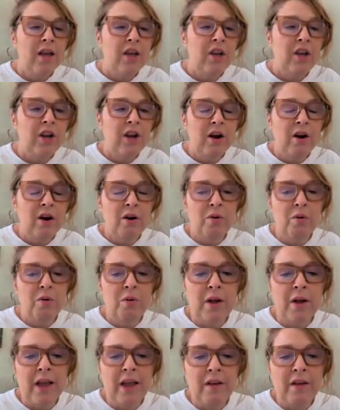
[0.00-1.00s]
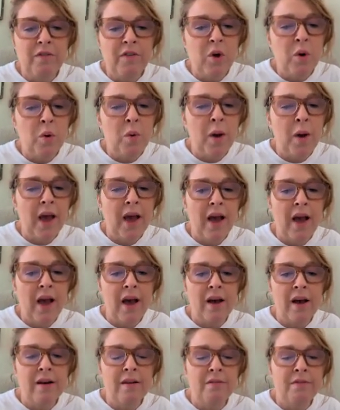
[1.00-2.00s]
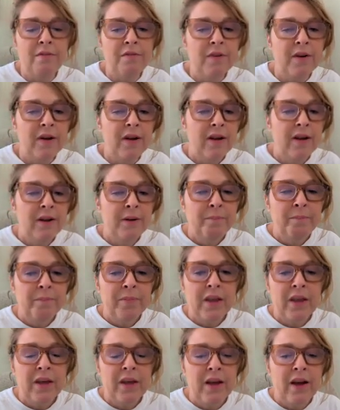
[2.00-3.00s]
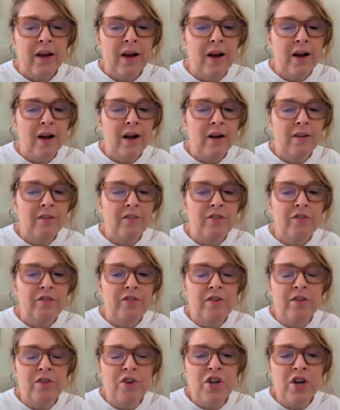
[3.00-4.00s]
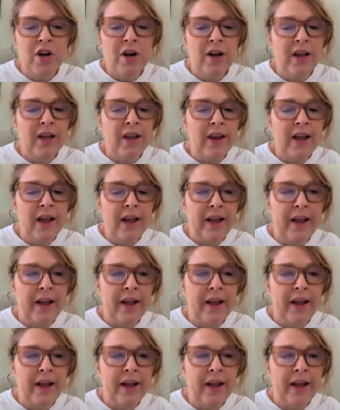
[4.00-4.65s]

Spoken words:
if you have done